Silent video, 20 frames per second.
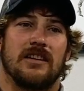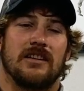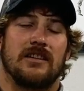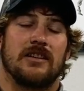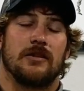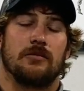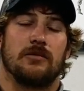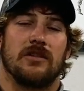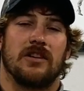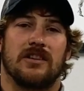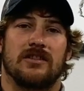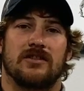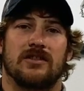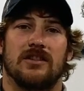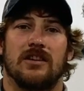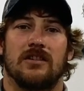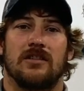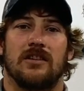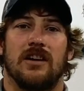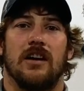at Timberline
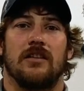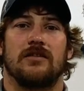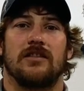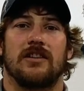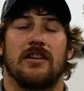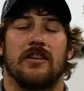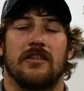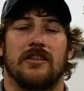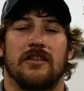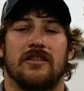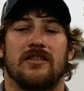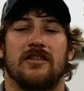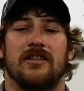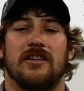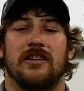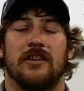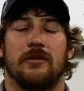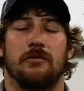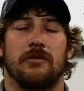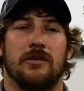TrailCraft and on this
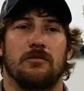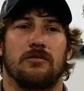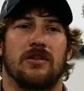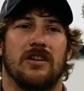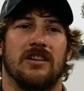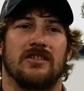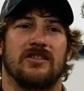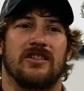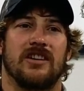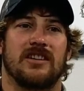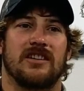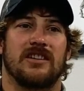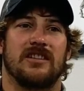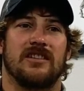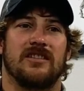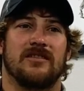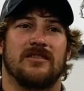Anemone project.